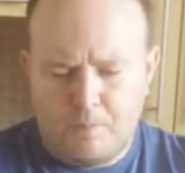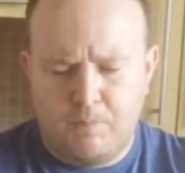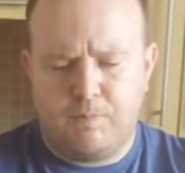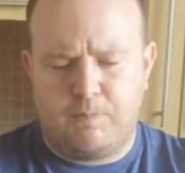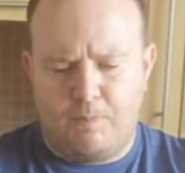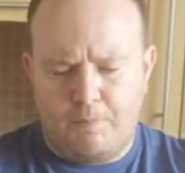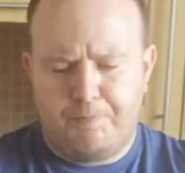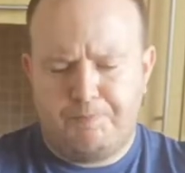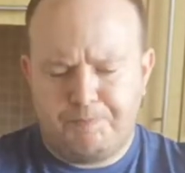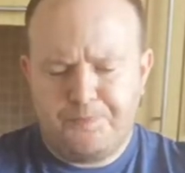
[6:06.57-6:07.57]
Mmm.
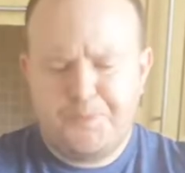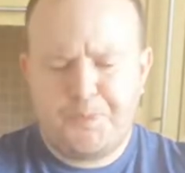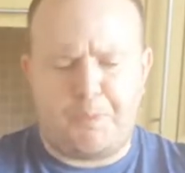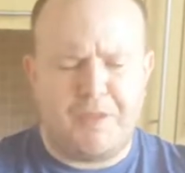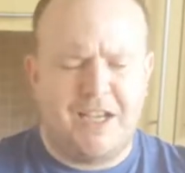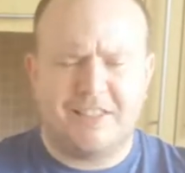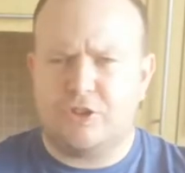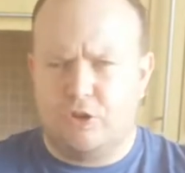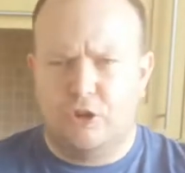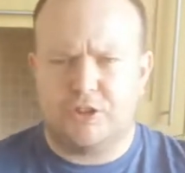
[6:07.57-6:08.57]
That's
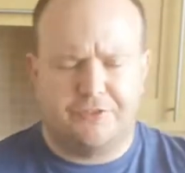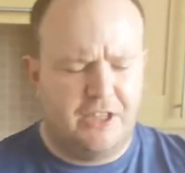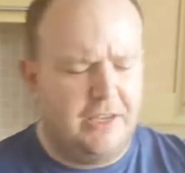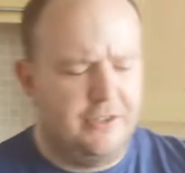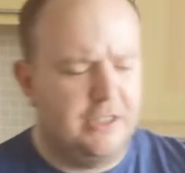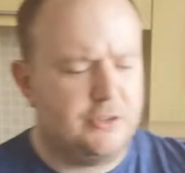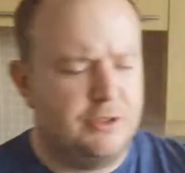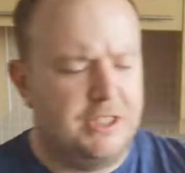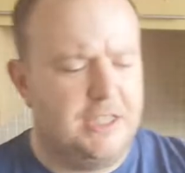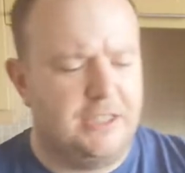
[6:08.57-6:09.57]
got lots of flavour. That's
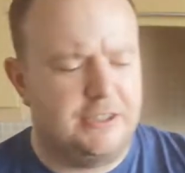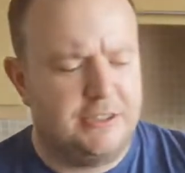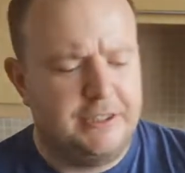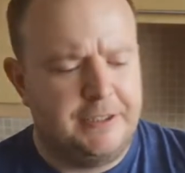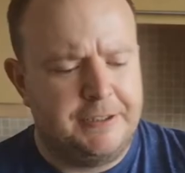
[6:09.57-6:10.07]
really nice.